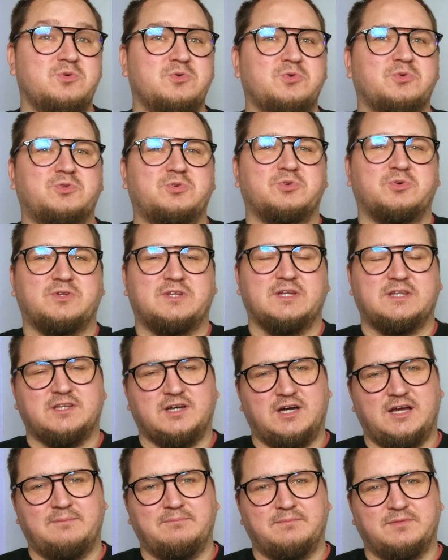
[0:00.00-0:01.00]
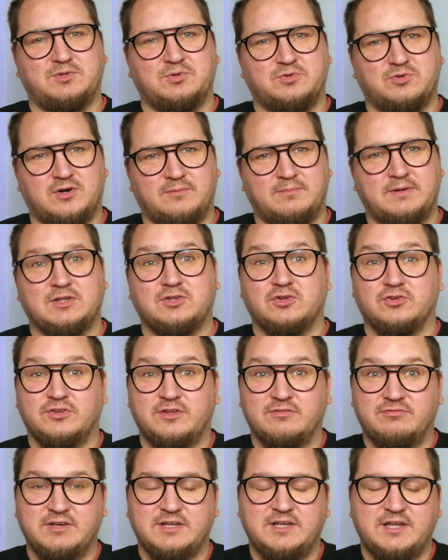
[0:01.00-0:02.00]
who took the time to comment on the
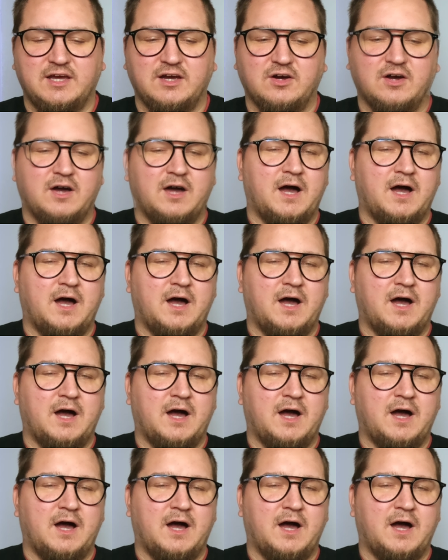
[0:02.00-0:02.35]
video.